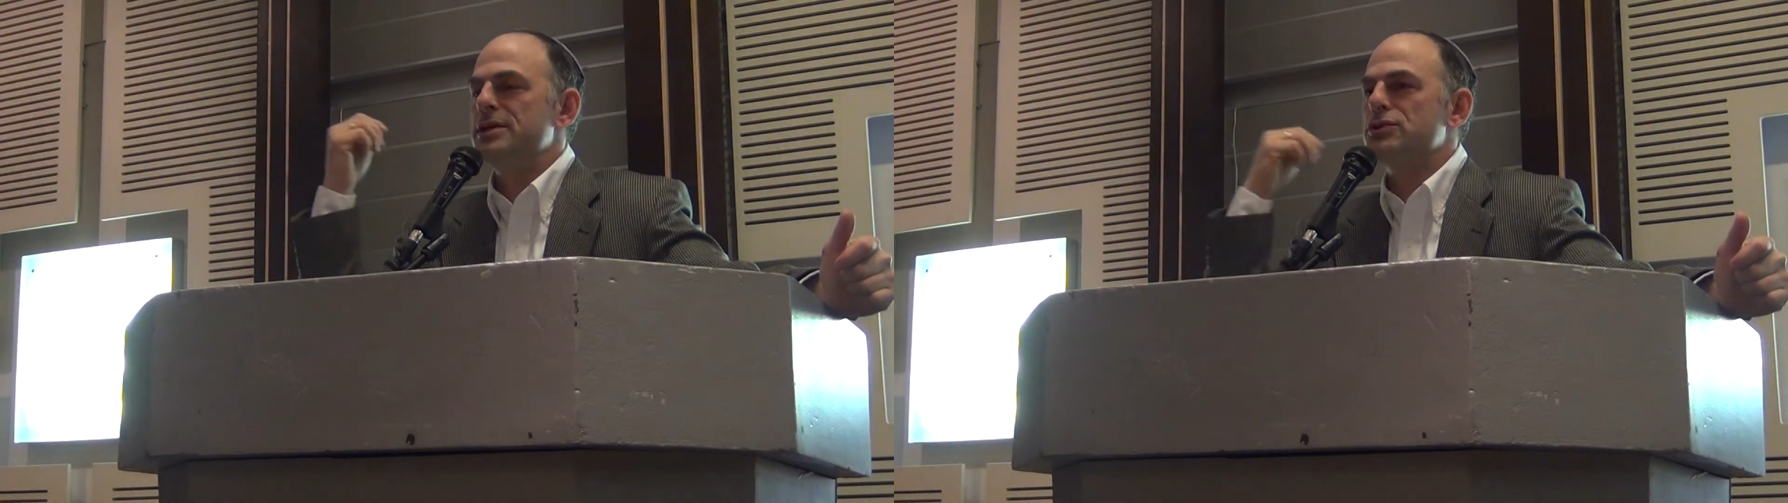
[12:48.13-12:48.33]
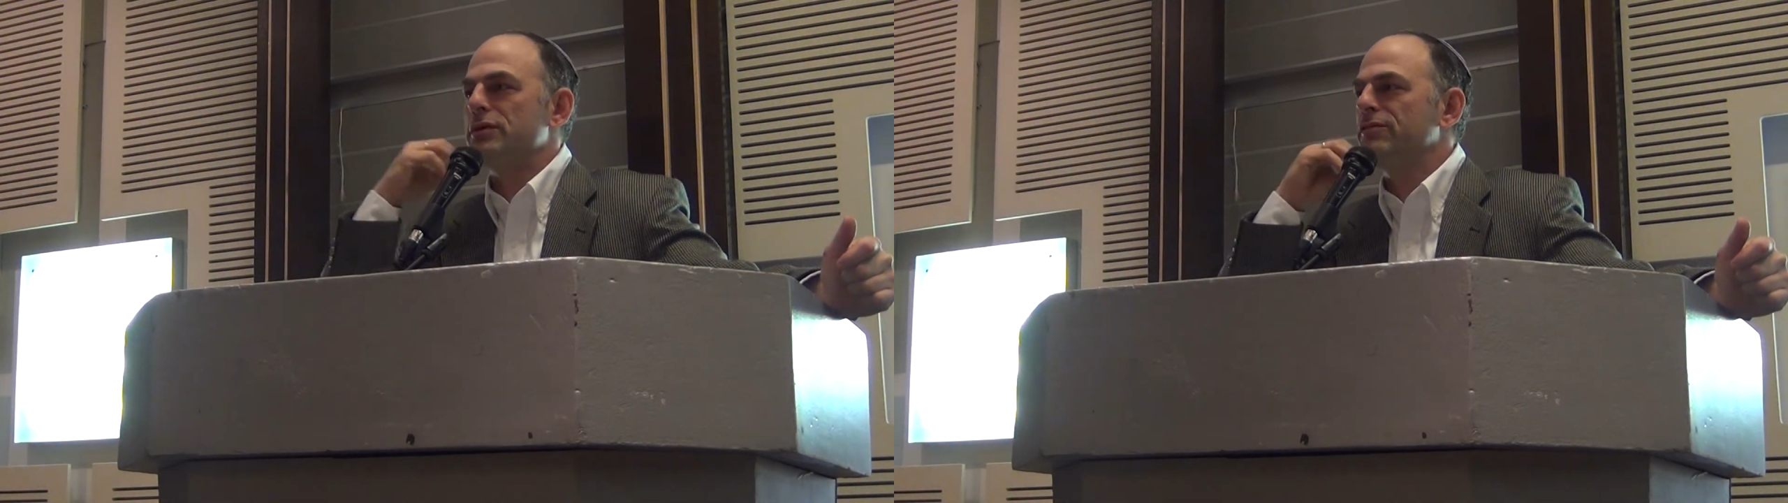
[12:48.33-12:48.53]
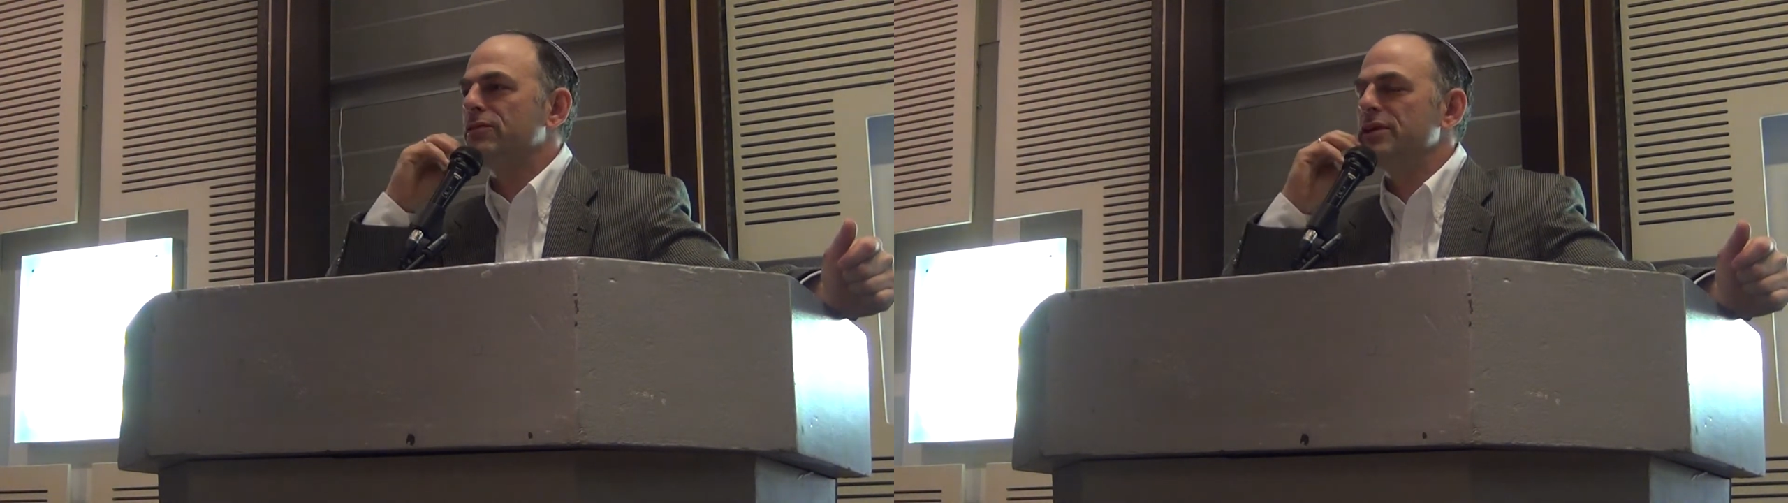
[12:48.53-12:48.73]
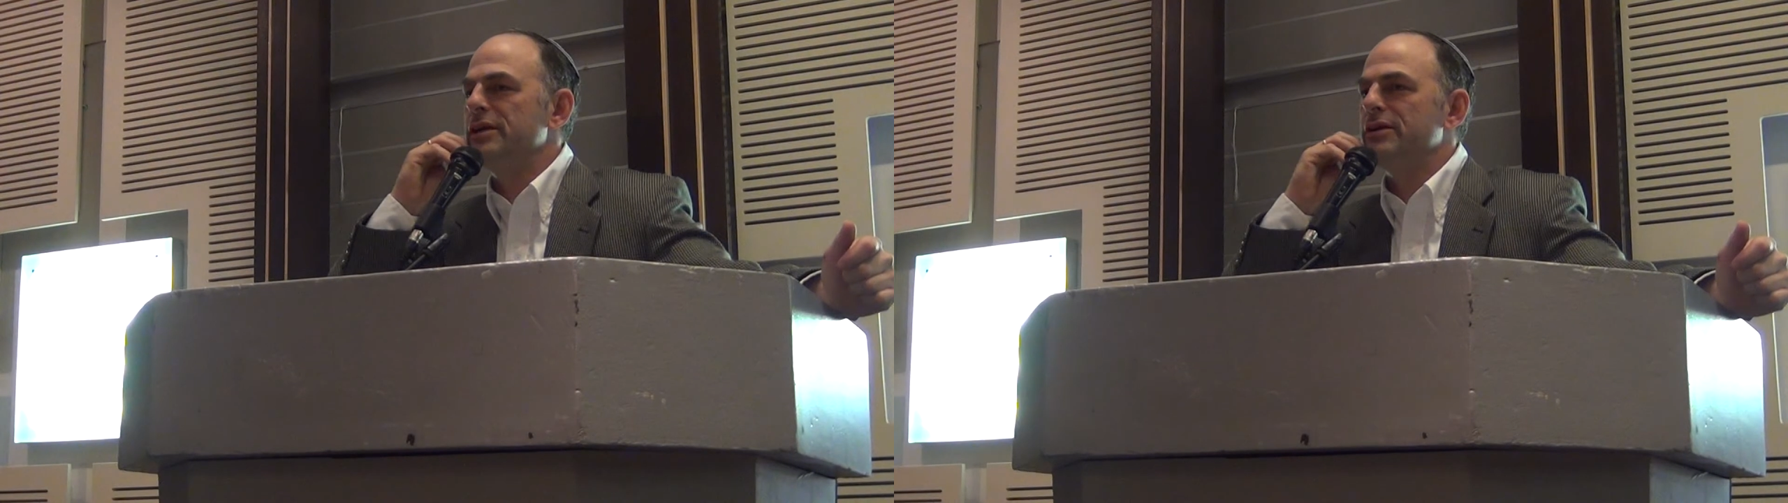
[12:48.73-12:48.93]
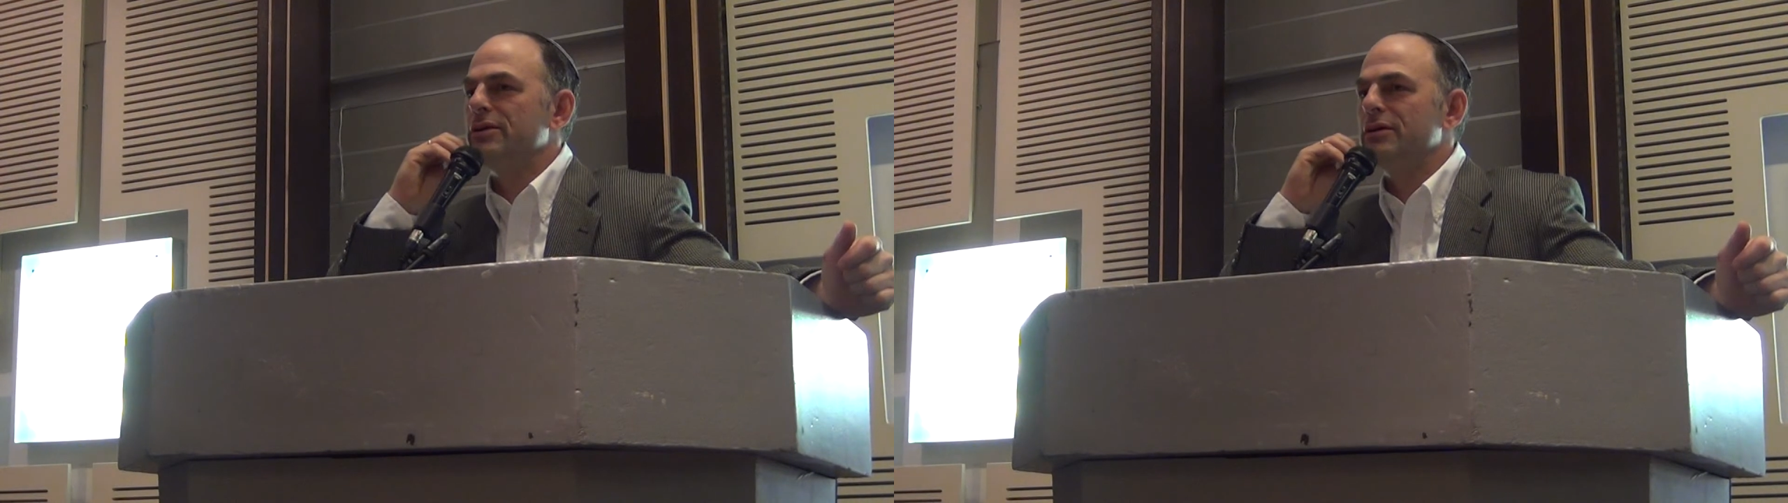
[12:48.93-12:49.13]
Israel for a
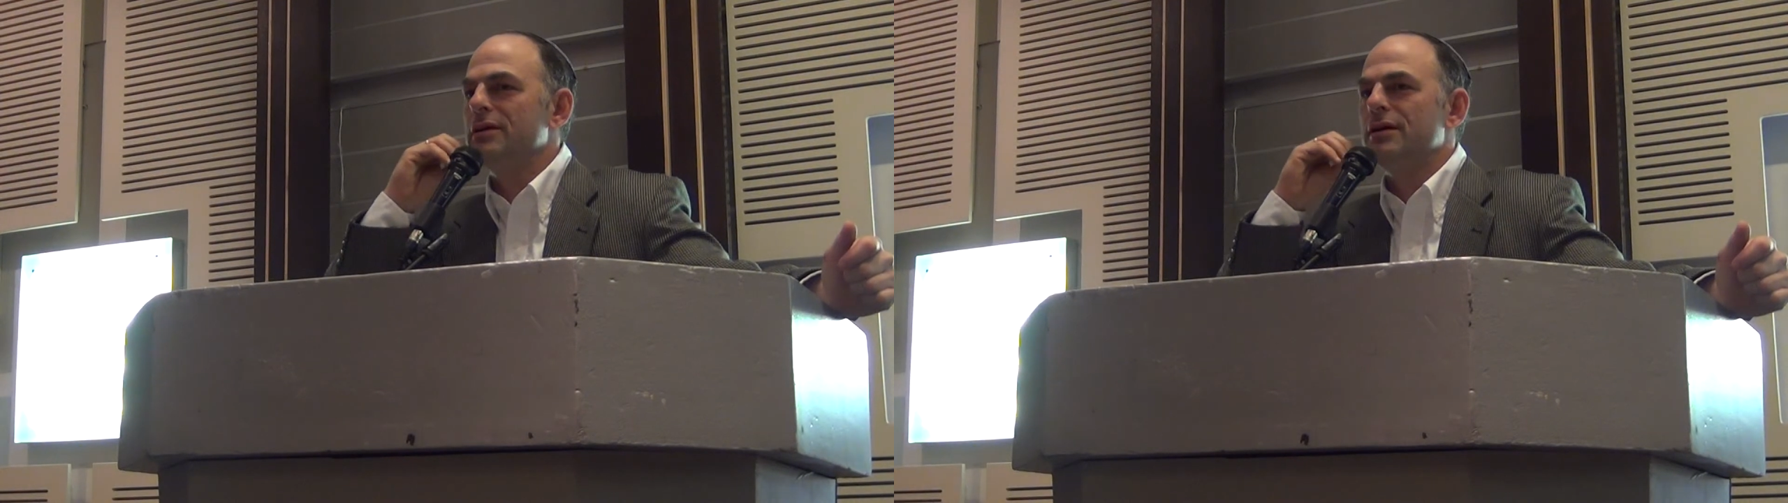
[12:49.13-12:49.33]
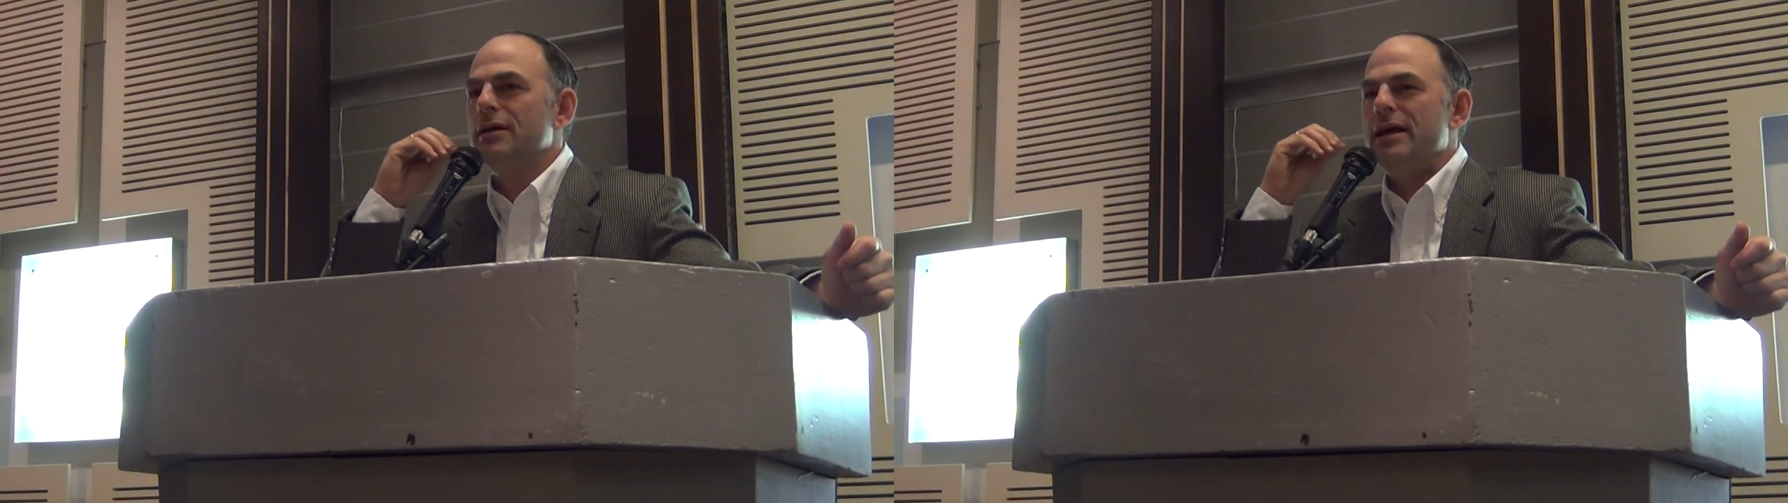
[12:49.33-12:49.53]
year,